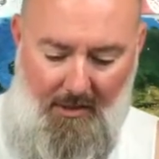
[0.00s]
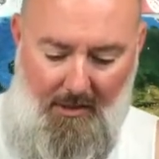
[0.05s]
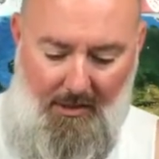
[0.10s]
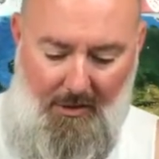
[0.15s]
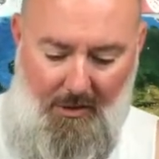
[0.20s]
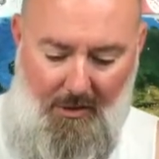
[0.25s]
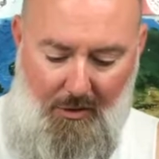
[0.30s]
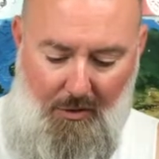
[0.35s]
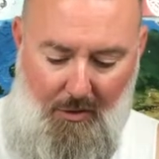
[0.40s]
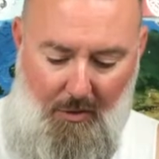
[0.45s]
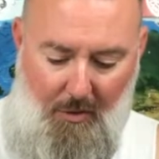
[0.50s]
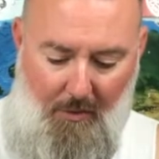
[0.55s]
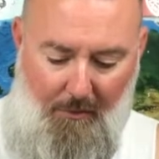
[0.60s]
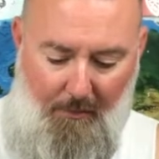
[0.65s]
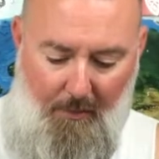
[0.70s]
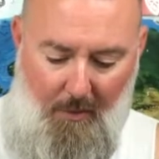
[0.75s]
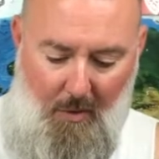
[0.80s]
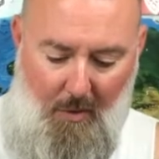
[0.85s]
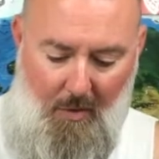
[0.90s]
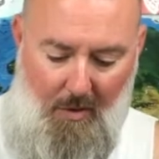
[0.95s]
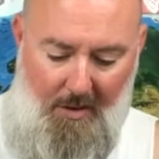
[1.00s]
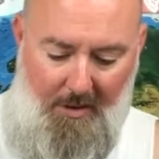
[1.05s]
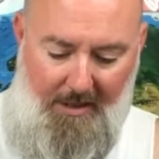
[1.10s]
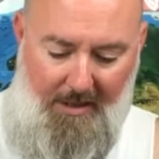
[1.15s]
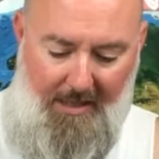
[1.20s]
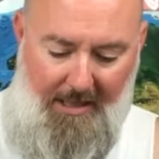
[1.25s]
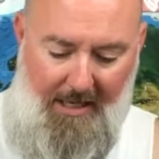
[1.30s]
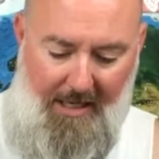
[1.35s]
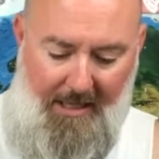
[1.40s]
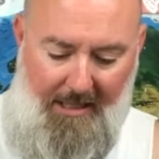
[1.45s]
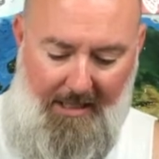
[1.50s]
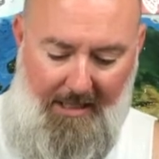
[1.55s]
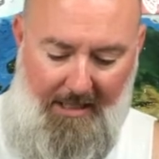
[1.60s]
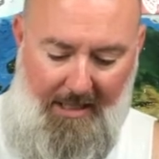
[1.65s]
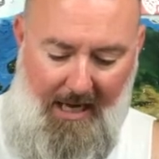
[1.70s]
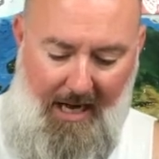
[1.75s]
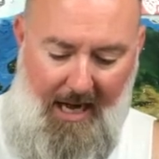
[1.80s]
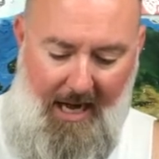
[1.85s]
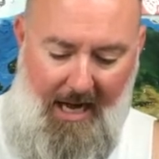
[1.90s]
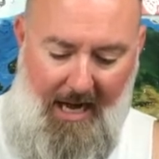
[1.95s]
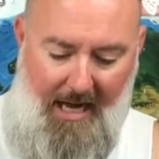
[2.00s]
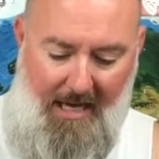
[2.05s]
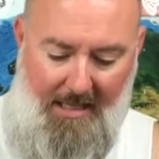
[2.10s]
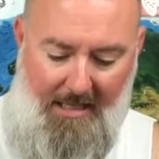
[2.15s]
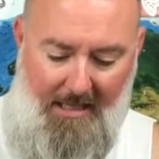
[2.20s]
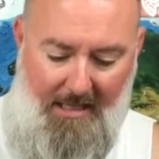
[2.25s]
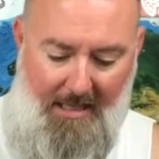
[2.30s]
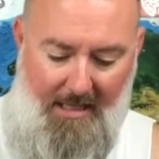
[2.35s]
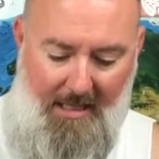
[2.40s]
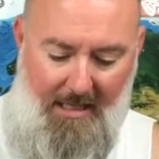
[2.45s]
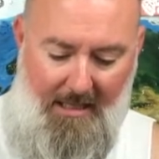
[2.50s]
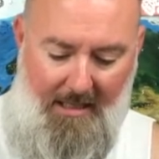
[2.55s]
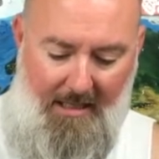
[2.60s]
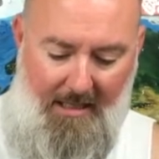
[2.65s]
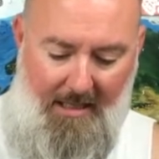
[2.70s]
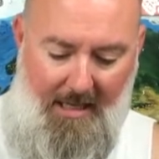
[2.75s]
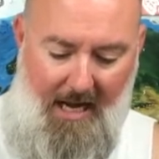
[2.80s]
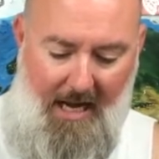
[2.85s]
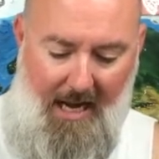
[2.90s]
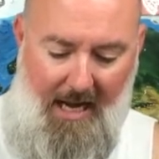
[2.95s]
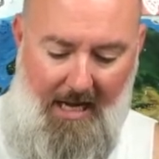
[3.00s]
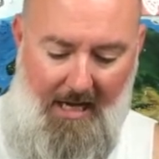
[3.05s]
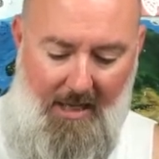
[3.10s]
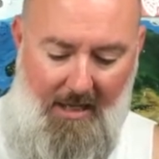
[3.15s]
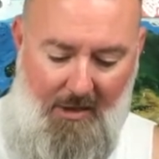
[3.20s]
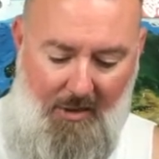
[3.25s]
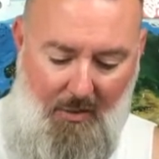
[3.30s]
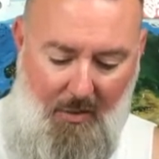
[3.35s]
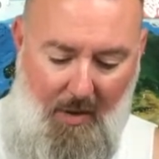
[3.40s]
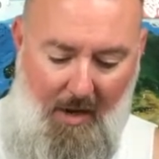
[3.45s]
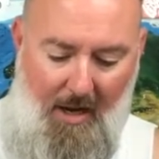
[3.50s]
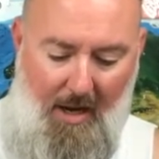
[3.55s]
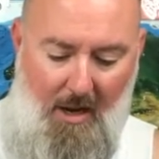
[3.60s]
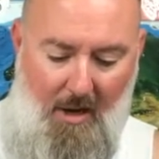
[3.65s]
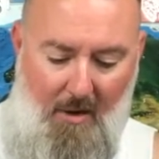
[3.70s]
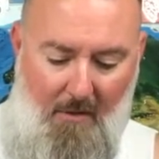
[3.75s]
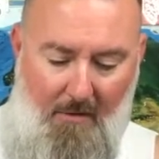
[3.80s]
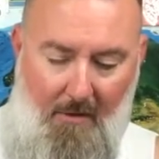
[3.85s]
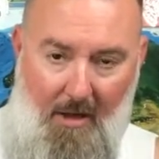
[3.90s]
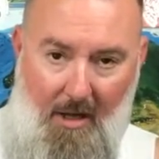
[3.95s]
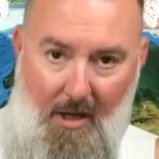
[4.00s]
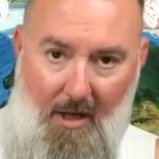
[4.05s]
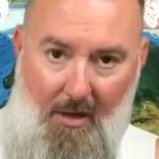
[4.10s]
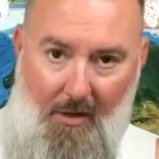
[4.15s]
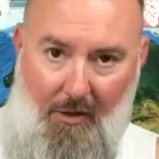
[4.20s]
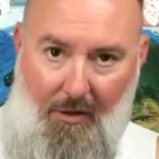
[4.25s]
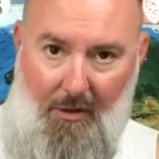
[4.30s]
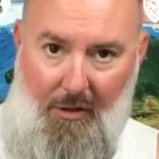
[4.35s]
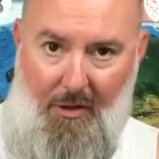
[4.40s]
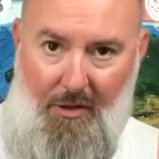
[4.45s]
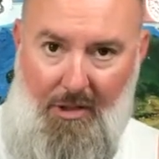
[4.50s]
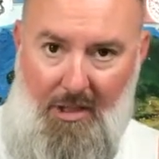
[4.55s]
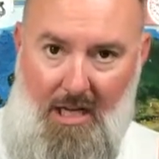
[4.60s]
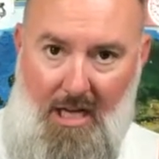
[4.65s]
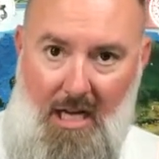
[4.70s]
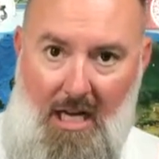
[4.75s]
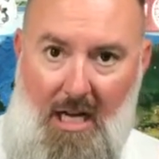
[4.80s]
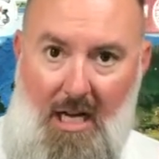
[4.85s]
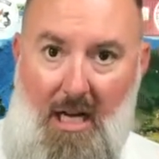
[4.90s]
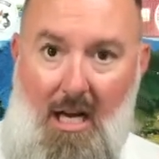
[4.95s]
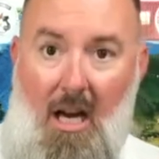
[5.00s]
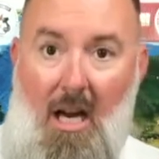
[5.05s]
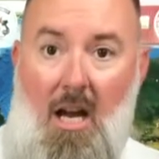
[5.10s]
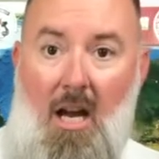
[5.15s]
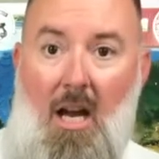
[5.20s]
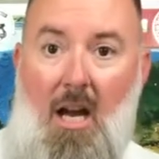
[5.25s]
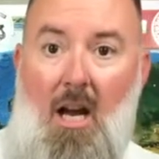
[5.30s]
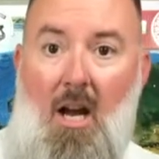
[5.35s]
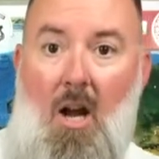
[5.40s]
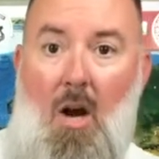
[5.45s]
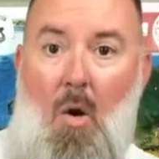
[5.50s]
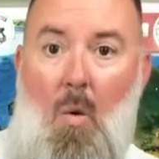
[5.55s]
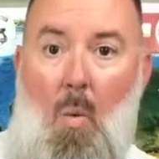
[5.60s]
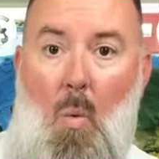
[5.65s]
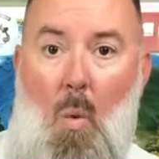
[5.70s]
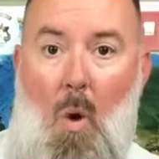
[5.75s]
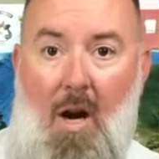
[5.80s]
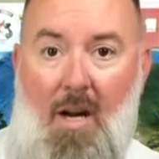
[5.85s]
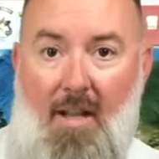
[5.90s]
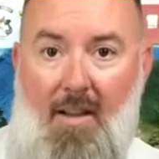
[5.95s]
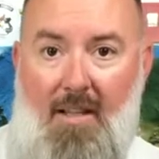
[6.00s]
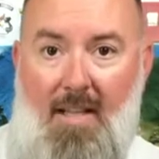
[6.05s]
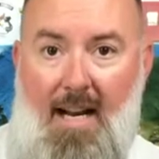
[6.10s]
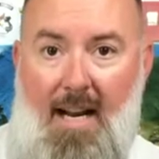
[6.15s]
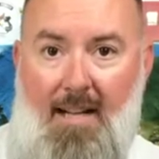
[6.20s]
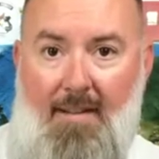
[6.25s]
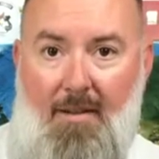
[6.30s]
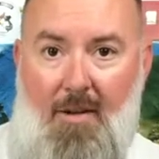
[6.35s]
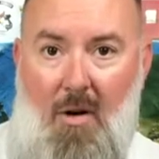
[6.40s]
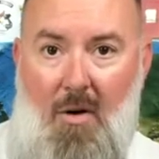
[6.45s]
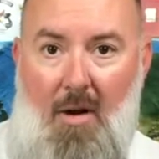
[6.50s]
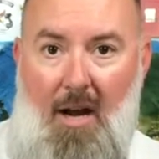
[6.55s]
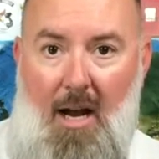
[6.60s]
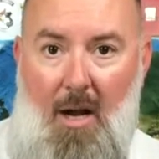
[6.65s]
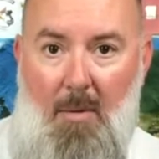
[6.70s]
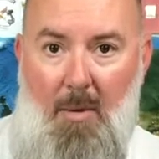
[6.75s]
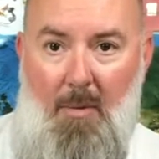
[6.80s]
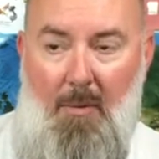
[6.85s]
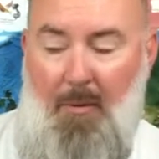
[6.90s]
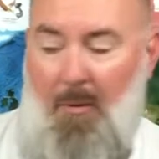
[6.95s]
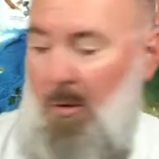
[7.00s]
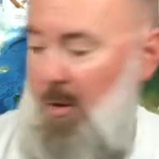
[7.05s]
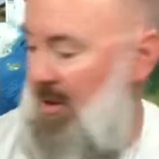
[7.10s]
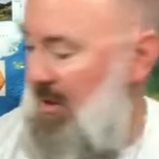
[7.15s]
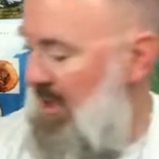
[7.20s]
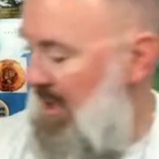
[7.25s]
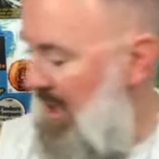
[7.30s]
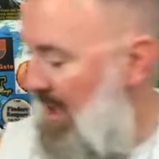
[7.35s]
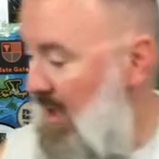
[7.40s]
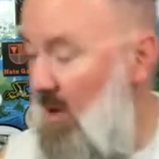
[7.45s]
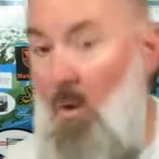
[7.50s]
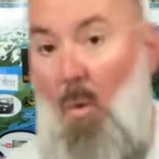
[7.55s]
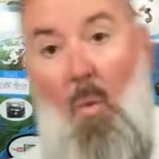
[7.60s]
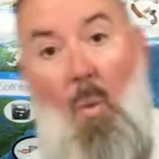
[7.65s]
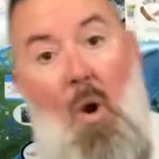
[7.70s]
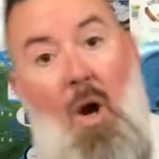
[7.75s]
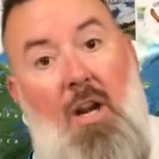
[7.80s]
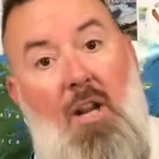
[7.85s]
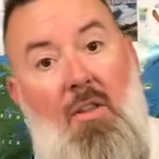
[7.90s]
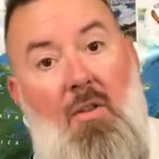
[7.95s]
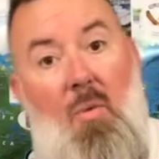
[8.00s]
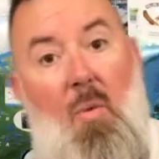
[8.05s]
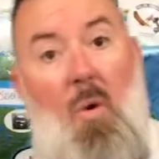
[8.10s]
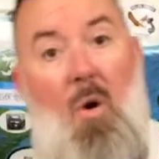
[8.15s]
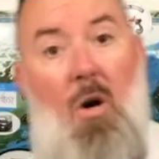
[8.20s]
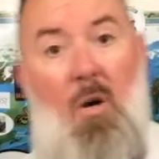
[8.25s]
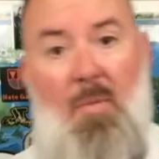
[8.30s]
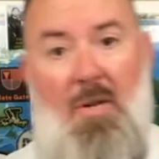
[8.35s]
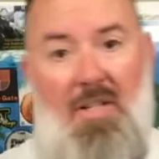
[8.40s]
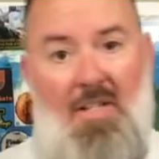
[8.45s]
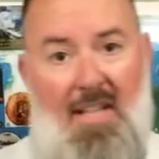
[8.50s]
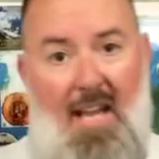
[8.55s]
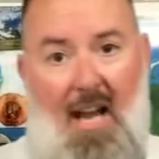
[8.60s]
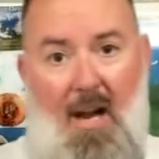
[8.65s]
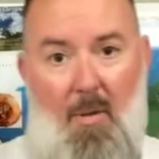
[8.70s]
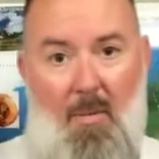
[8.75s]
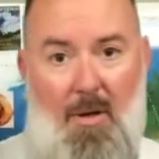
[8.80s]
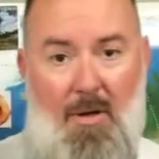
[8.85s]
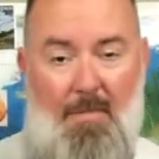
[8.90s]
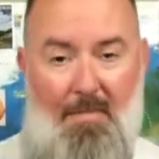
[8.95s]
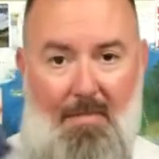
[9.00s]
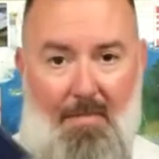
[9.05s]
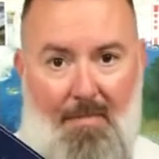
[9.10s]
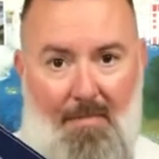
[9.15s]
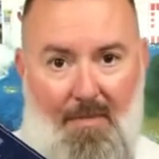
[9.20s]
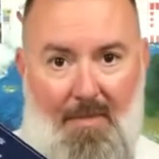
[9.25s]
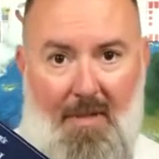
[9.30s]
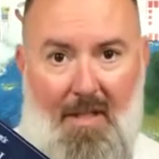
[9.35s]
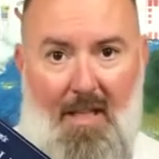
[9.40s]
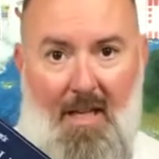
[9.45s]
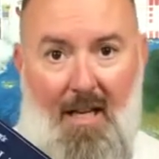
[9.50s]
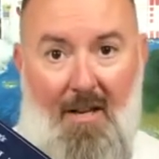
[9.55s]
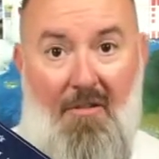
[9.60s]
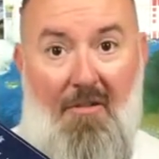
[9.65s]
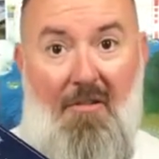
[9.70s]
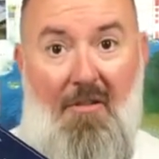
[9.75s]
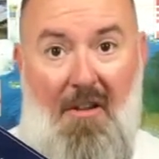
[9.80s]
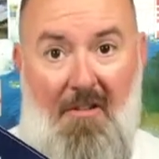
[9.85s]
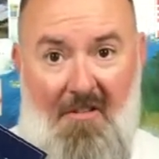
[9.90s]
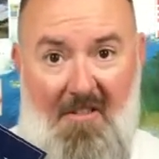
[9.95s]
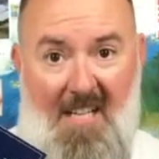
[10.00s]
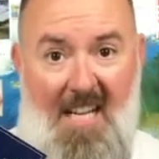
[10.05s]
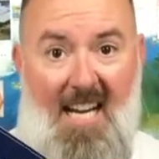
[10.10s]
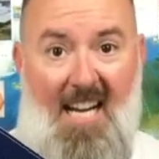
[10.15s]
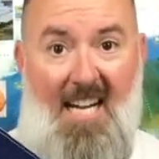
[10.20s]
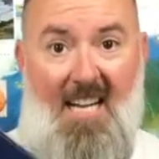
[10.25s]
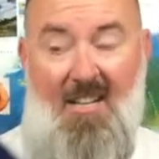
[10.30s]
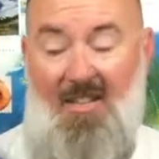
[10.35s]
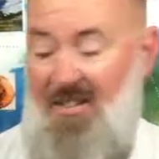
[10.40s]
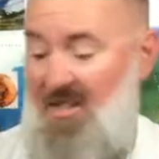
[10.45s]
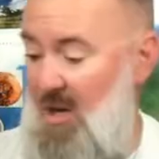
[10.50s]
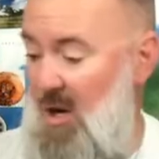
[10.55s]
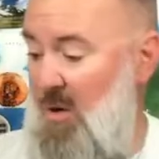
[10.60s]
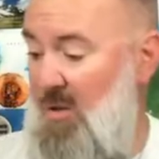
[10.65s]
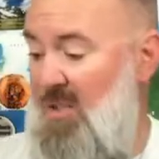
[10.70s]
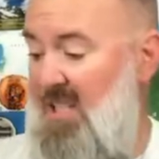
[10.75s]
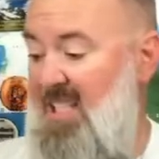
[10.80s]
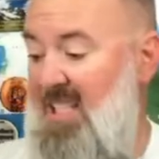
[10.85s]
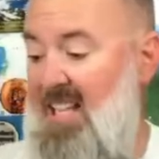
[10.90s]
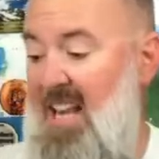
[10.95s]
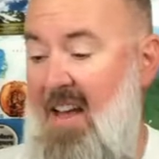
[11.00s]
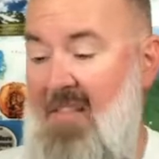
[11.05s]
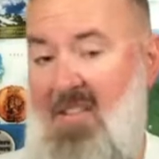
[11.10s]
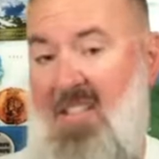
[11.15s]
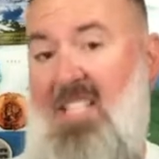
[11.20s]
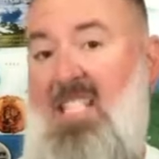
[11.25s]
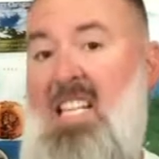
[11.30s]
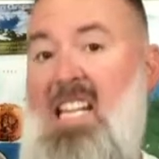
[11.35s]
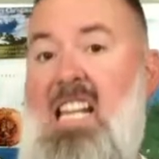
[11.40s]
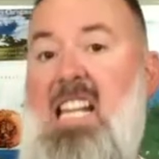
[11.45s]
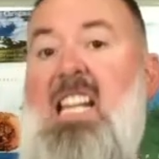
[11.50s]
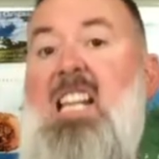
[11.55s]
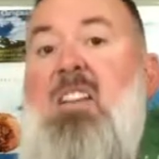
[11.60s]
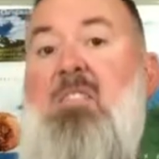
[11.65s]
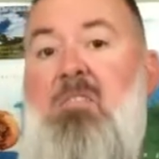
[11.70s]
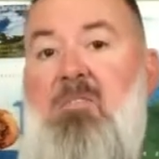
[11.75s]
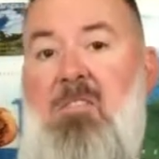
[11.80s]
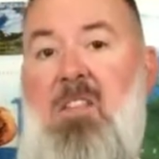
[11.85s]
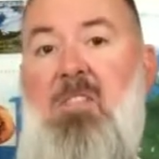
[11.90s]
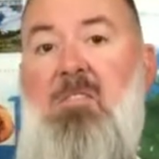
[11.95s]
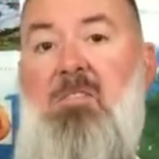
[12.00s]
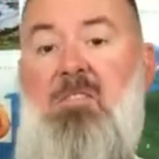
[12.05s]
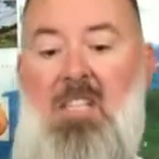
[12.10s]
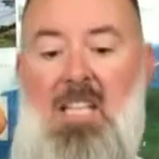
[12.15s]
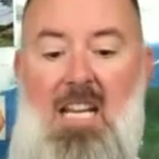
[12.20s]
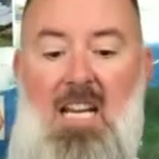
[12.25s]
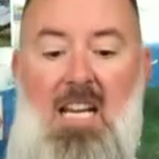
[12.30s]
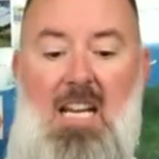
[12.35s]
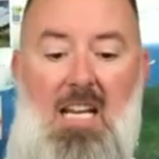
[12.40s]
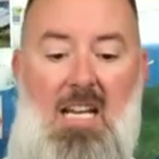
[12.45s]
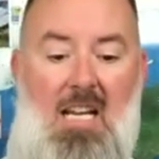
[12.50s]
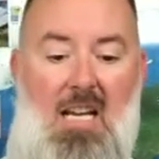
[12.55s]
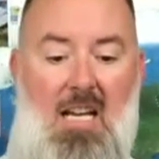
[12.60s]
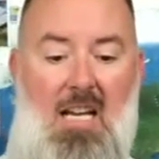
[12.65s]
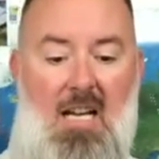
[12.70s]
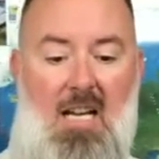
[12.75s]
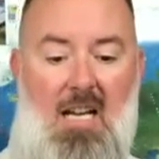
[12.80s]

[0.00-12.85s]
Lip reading: 2, 4, 6, 8, 10, 12, 13. 1 in the Dansko album, 14. 1 in the Warman's album, 15. So 17 to 15